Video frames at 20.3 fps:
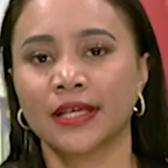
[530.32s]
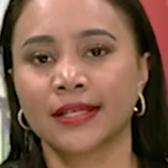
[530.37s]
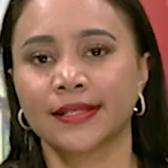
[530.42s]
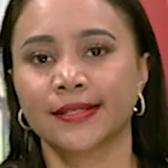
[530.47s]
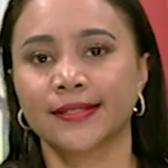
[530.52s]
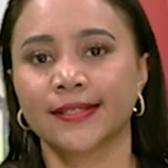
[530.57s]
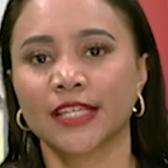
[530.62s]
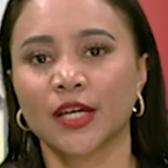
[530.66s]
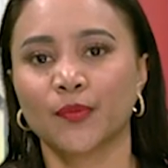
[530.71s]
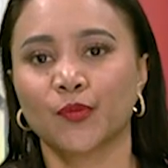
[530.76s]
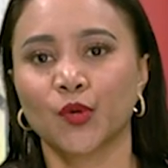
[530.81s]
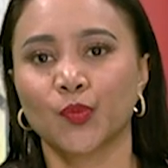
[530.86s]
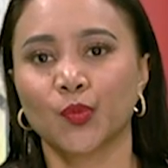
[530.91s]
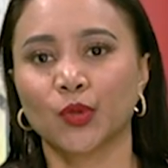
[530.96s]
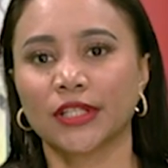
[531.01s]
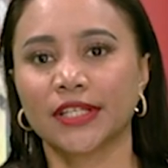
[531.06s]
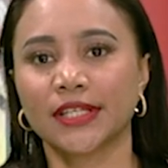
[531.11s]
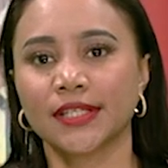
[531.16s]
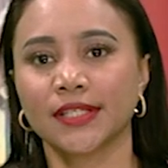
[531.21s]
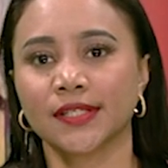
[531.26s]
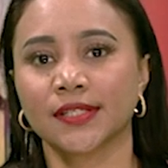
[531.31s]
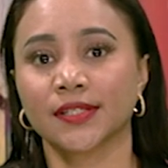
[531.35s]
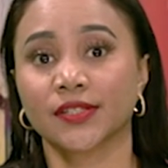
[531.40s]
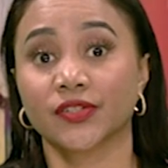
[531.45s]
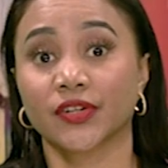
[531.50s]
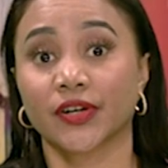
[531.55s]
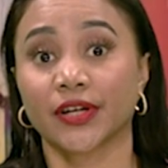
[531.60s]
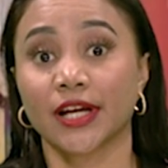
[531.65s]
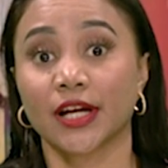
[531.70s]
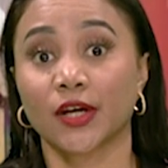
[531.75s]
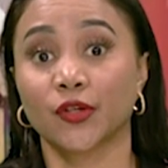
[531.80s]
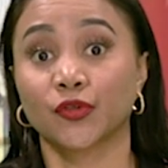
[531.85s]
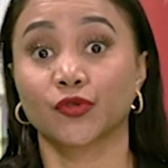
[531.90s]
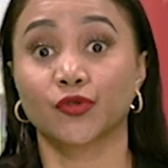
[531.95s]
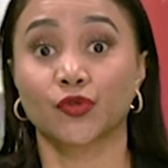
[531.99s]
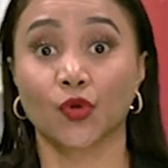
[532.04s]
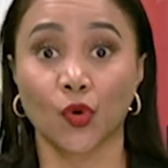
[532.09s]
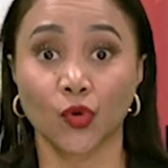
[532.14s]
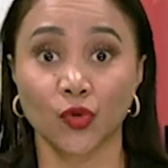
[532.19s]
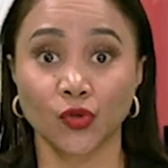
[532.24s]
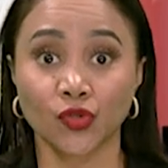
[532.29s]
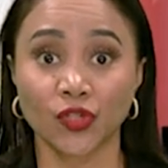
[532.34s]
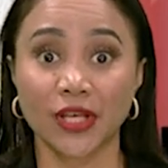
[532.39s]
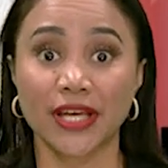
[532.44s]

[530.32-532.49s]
Singapore police try out drones